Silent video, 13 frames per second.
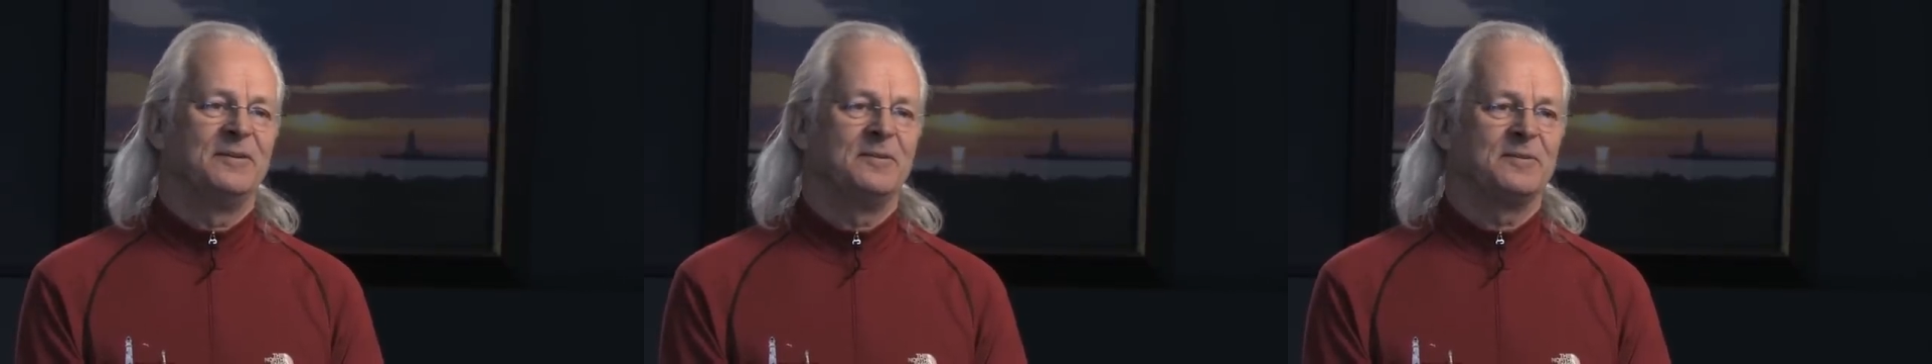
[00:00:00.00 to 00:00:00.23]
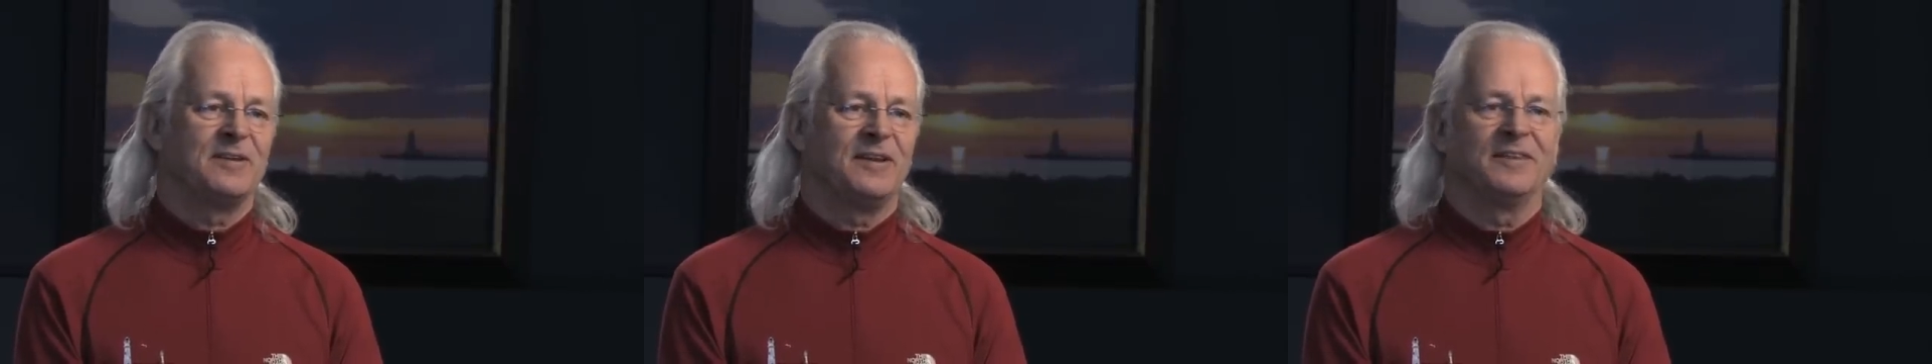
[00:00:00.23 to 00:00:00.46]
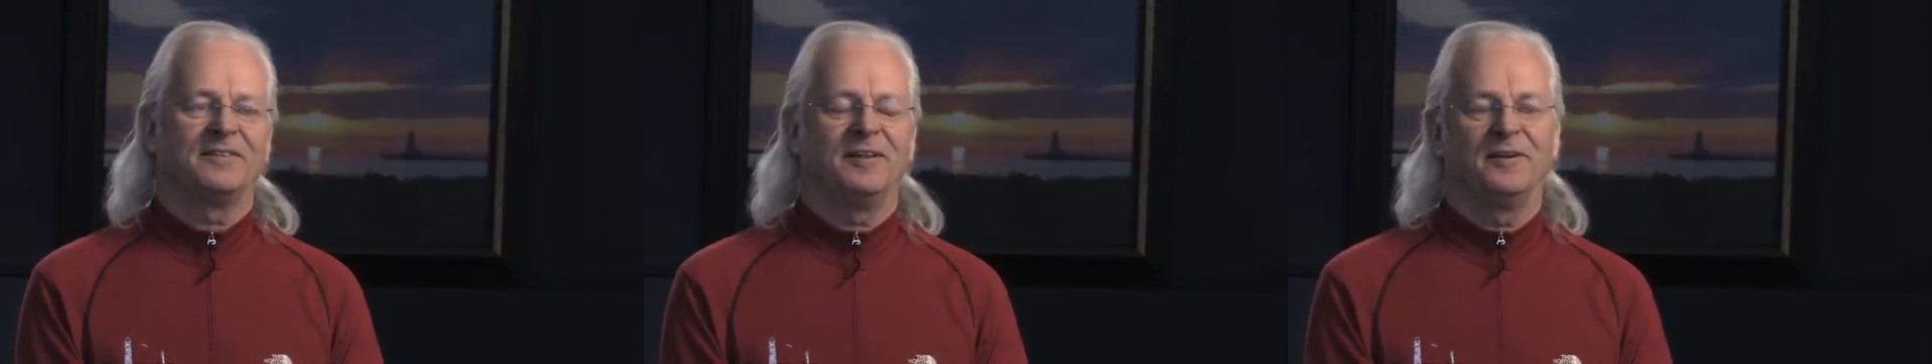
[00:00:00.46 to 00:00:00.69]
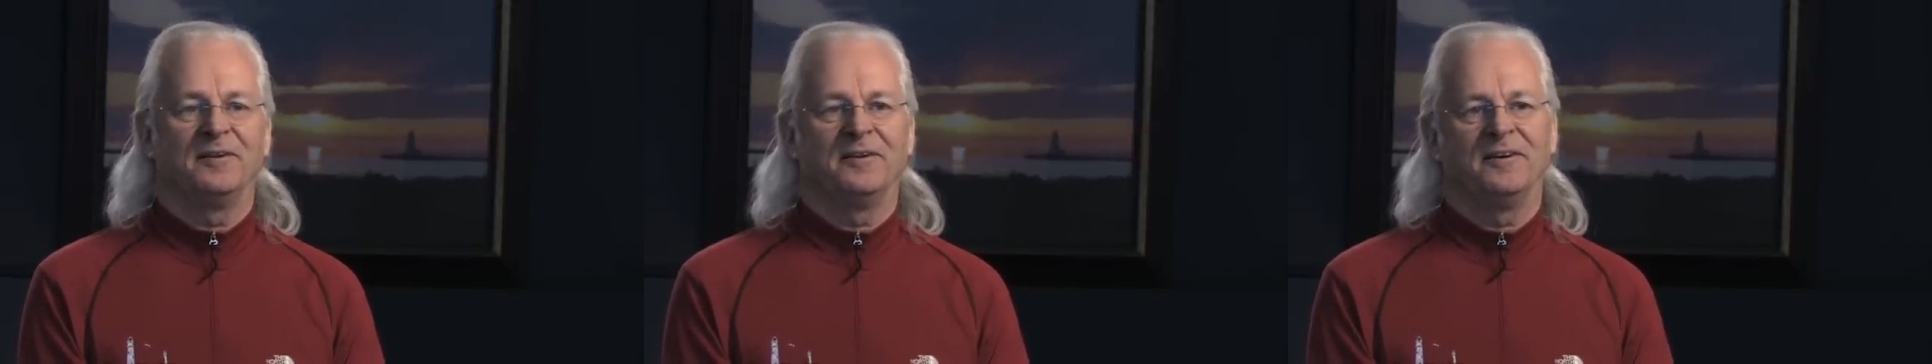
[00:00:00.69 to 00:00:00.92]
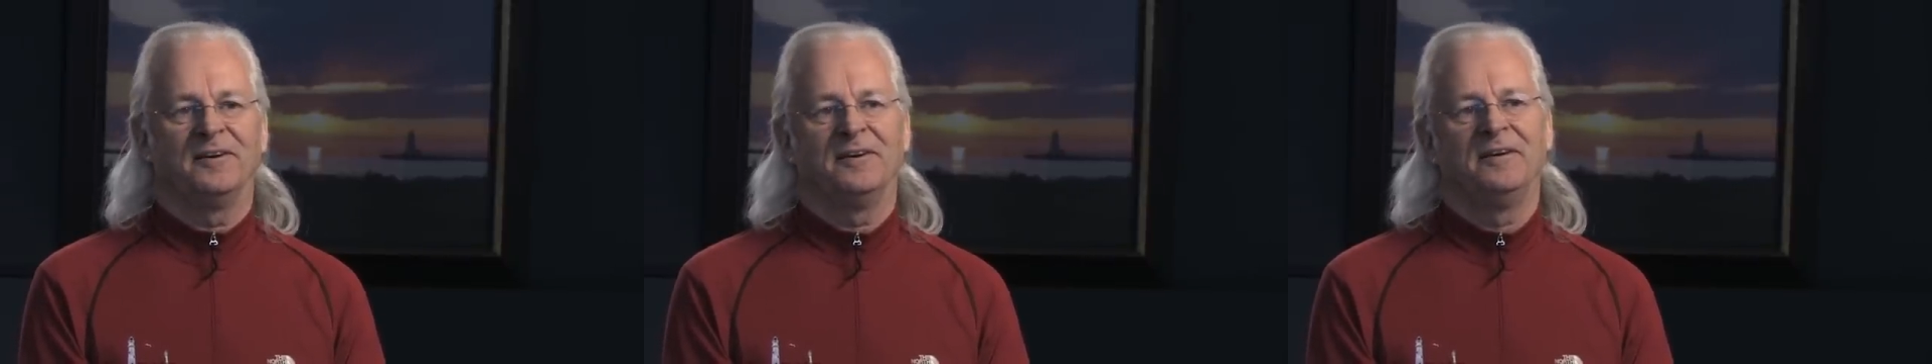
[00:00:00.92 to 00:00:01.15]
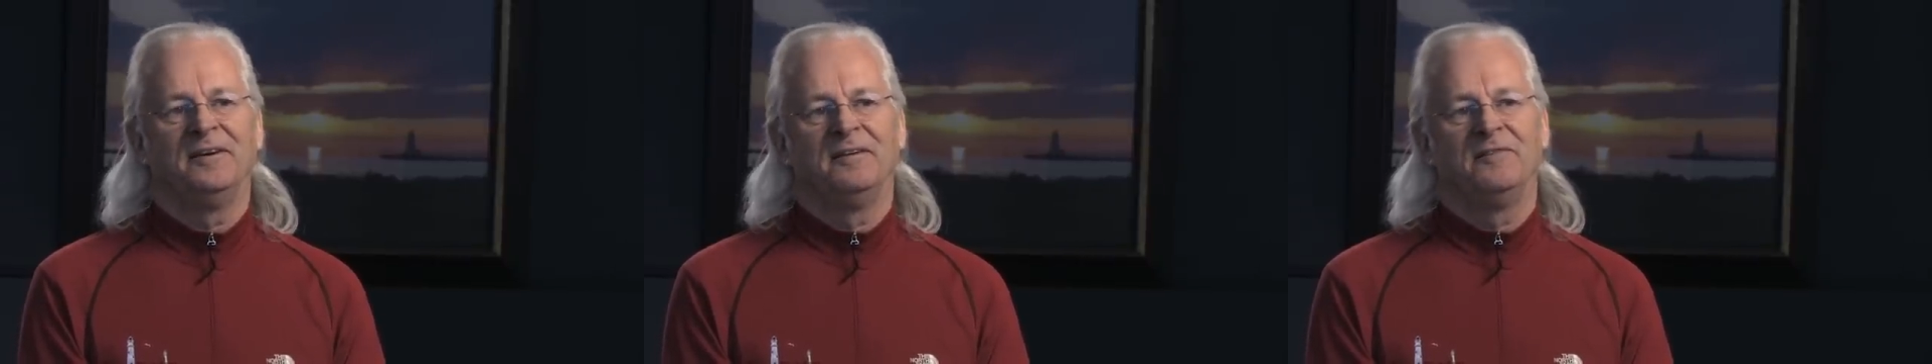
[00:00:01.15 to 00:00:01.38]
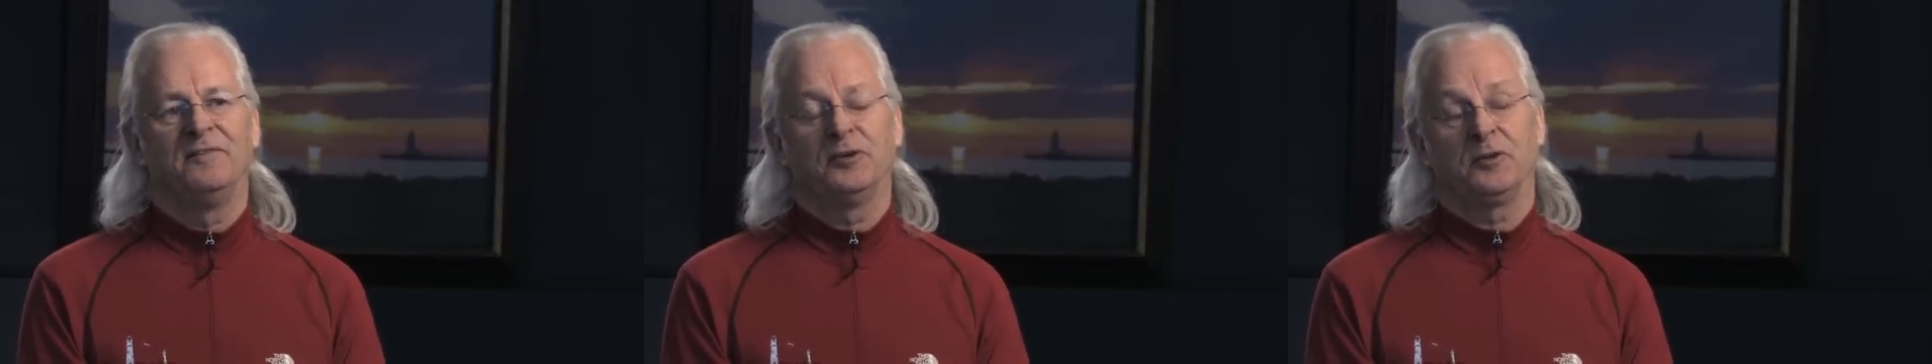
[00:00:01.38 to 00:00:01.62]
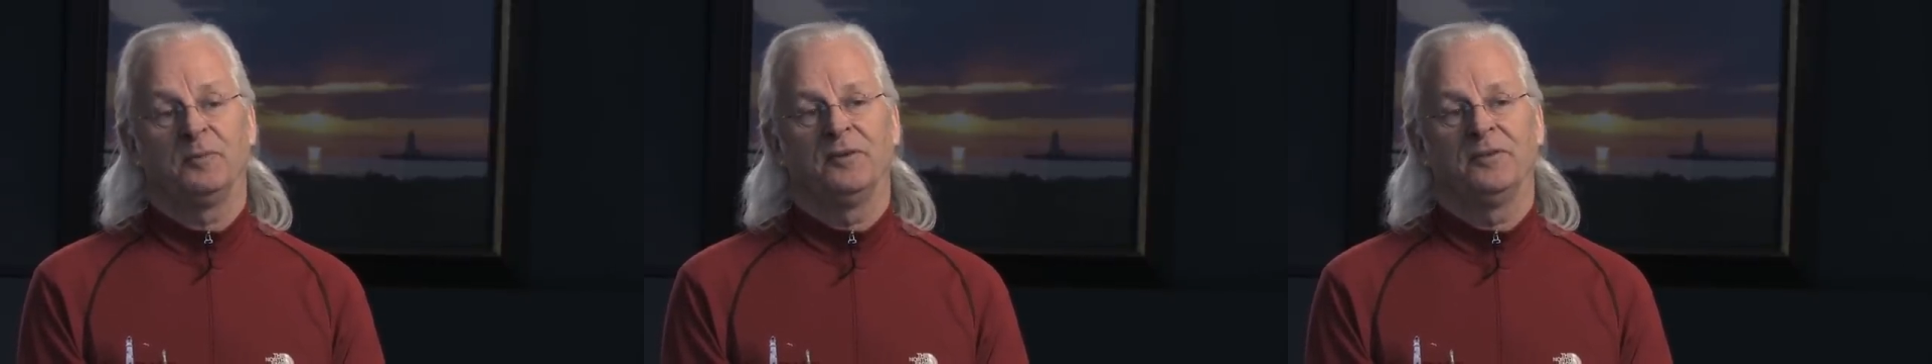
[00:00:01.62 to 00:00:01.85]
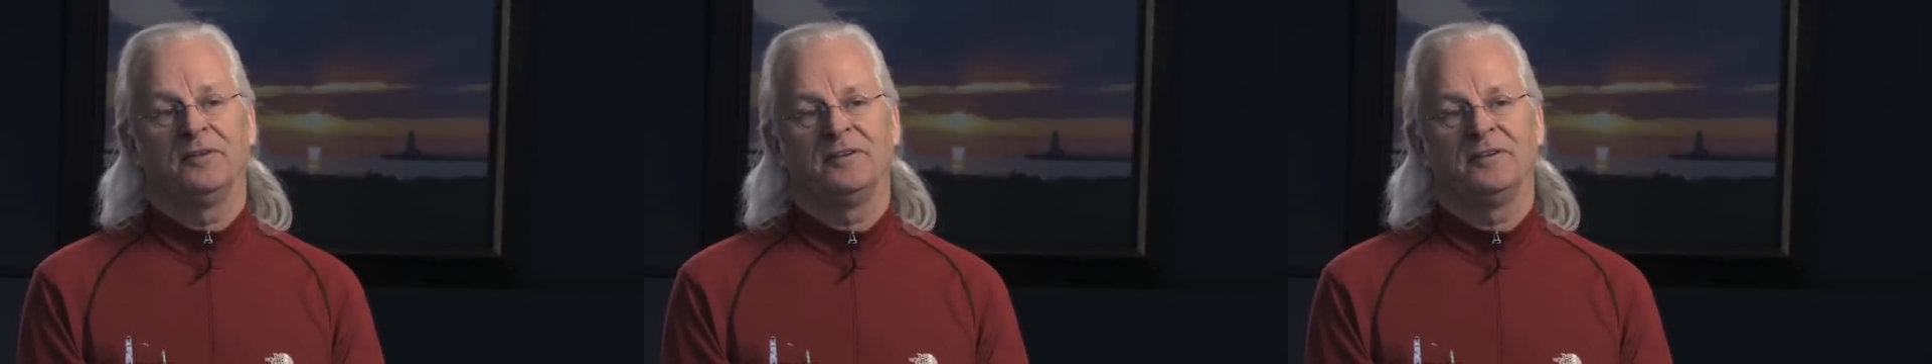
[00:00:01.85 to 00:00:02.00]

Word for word: It was like telling a fisherman